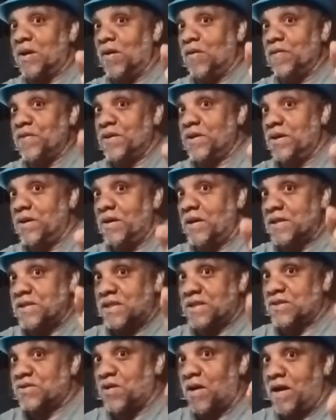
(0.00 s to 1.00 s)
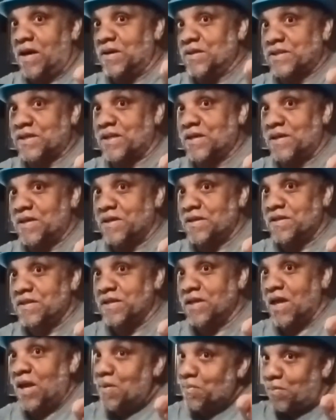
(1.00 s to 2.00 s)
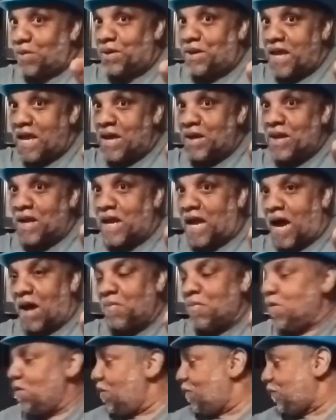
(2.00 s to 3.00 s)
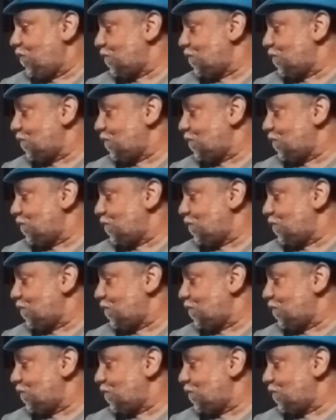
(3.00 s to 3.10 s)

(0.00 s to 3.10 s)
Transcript: over here as a trial judge, but now the Commonwealth